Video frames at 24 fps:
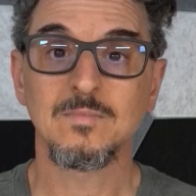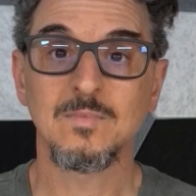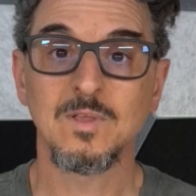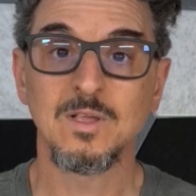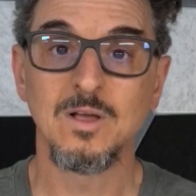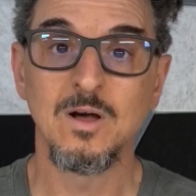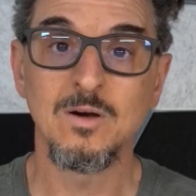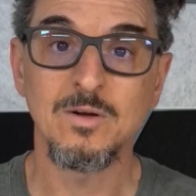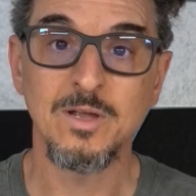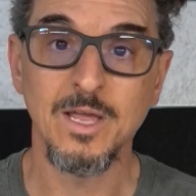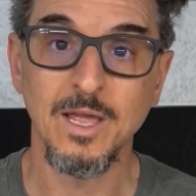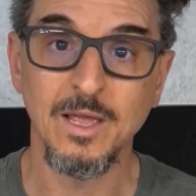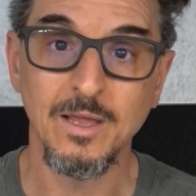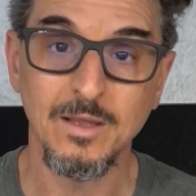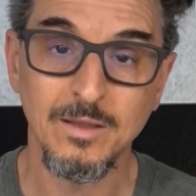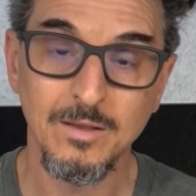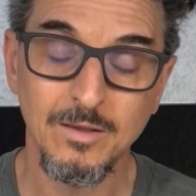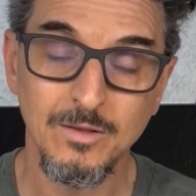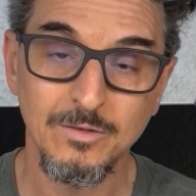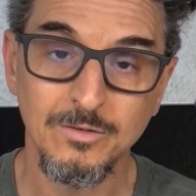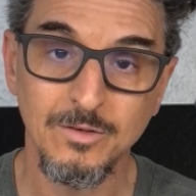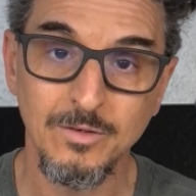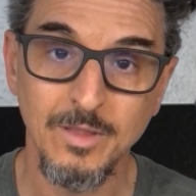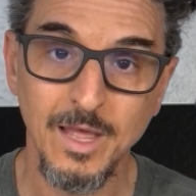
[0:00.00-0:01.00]
Okay,
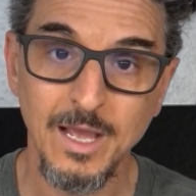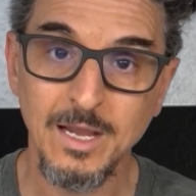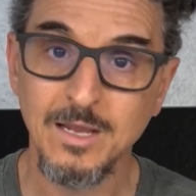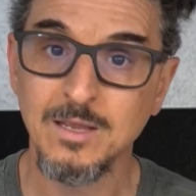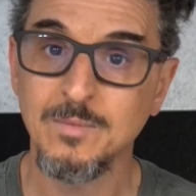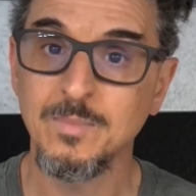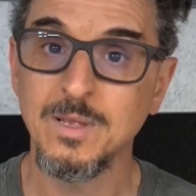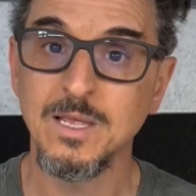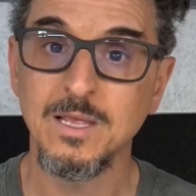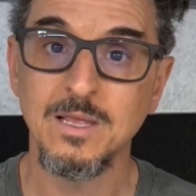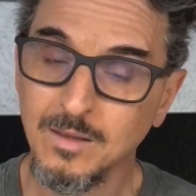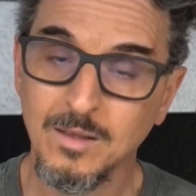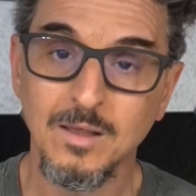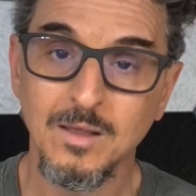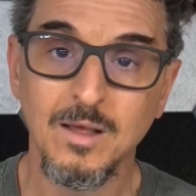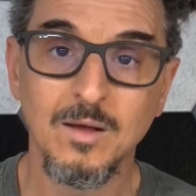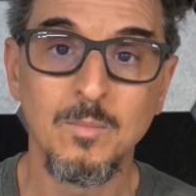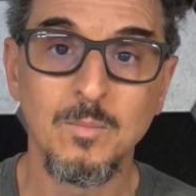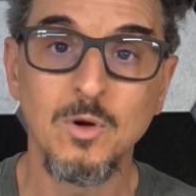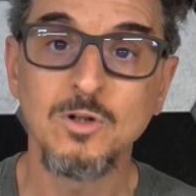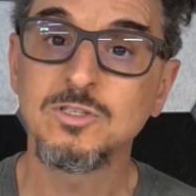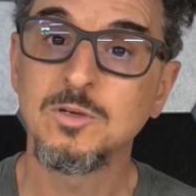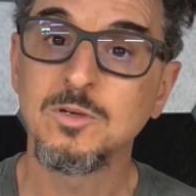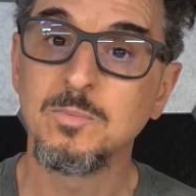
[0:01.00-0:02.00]
so that could be
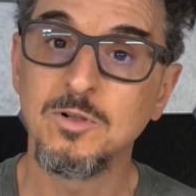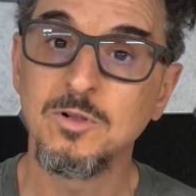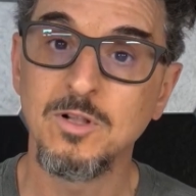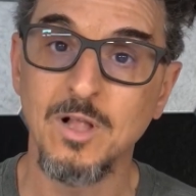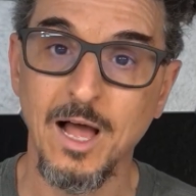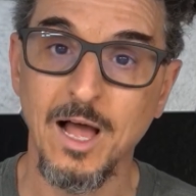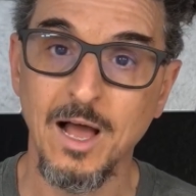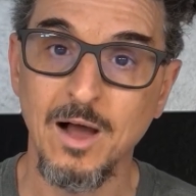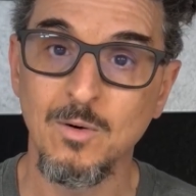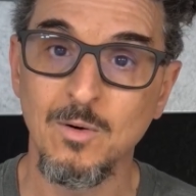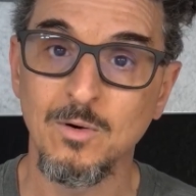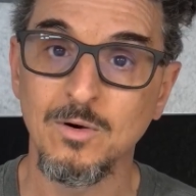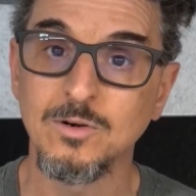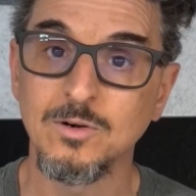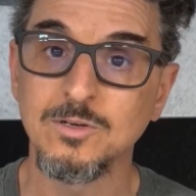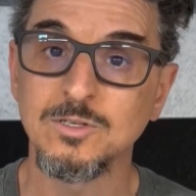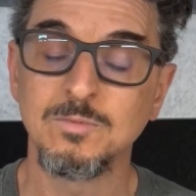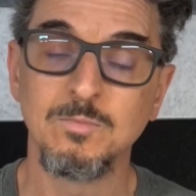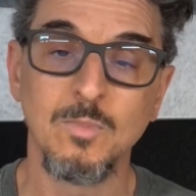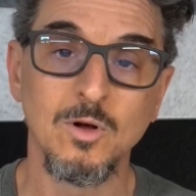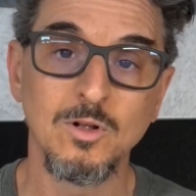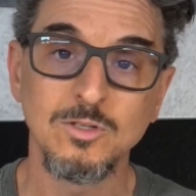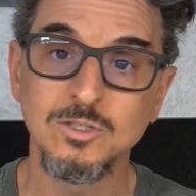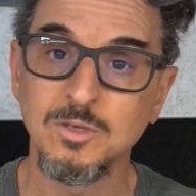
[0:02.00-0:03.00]
multiple hours,
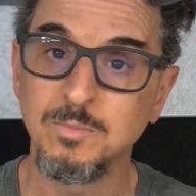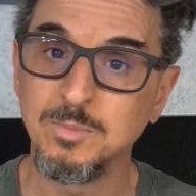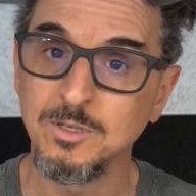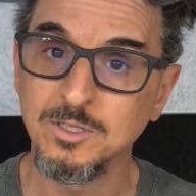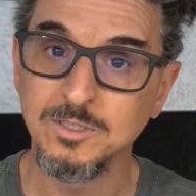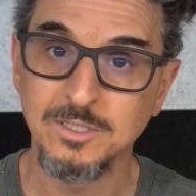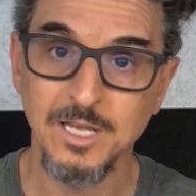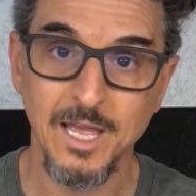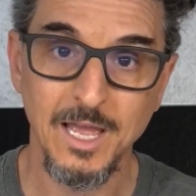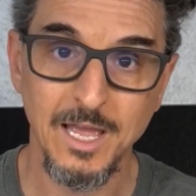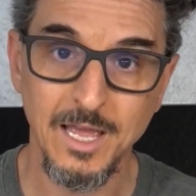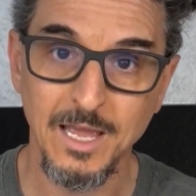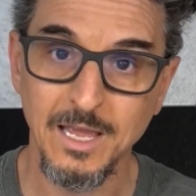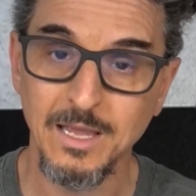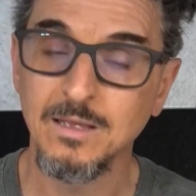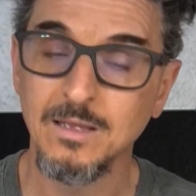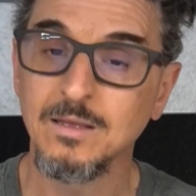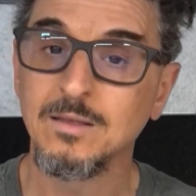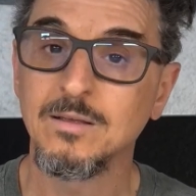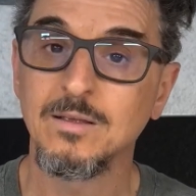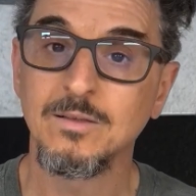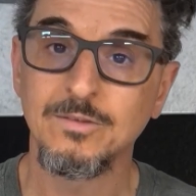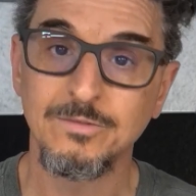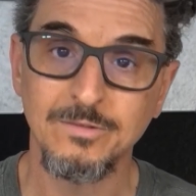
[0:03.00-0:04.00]
multiple day
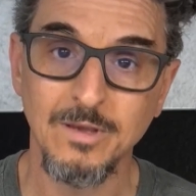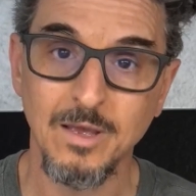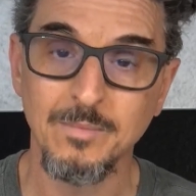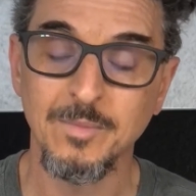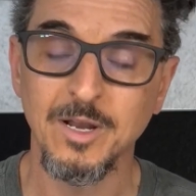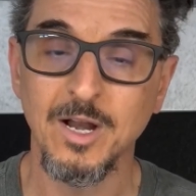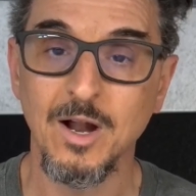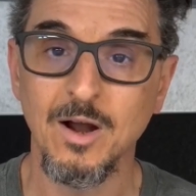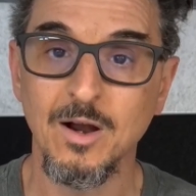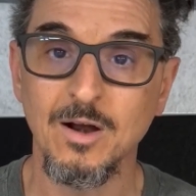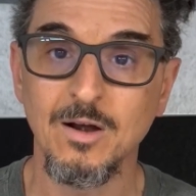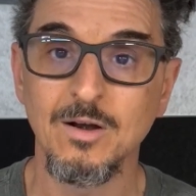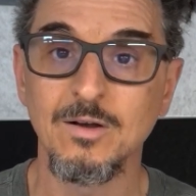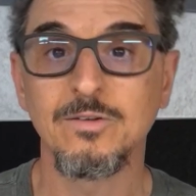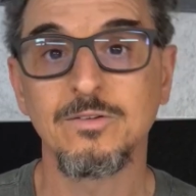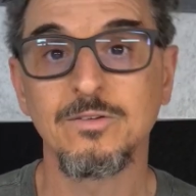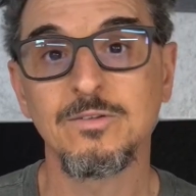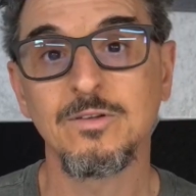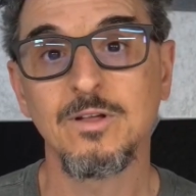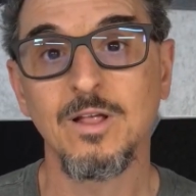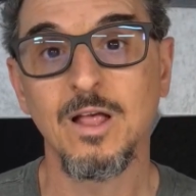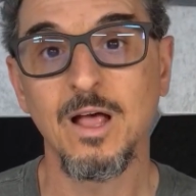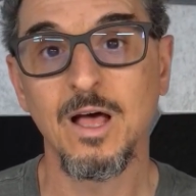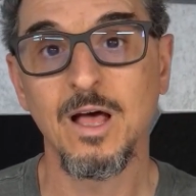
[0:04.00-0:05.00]

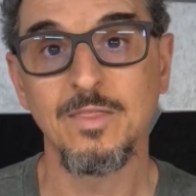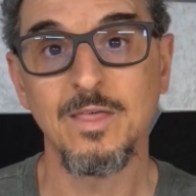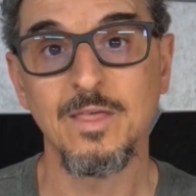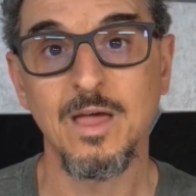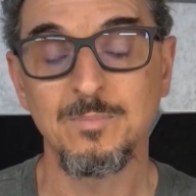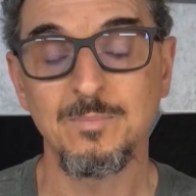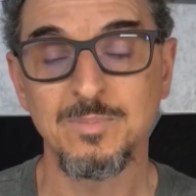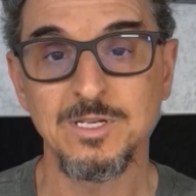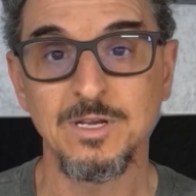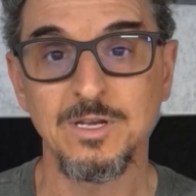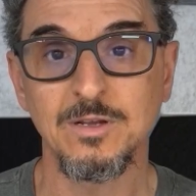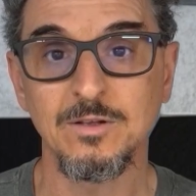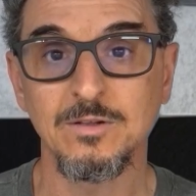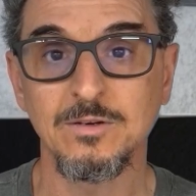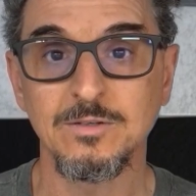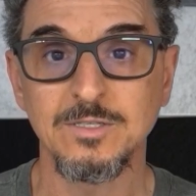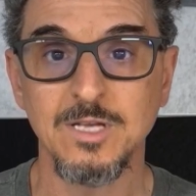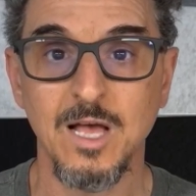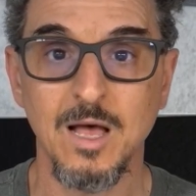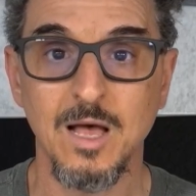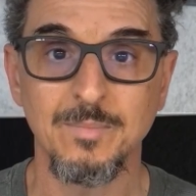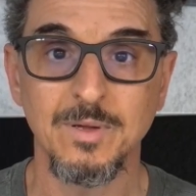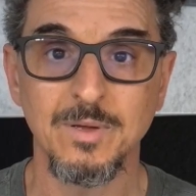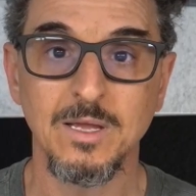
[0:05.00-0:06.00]
seminars on that particular
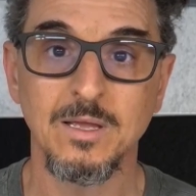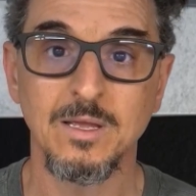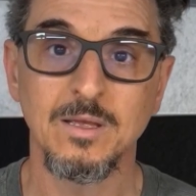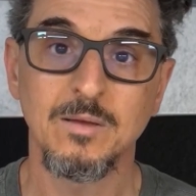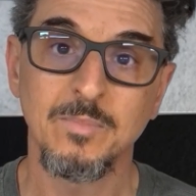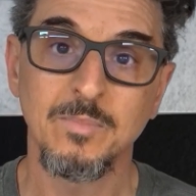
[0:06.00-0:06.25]
topic.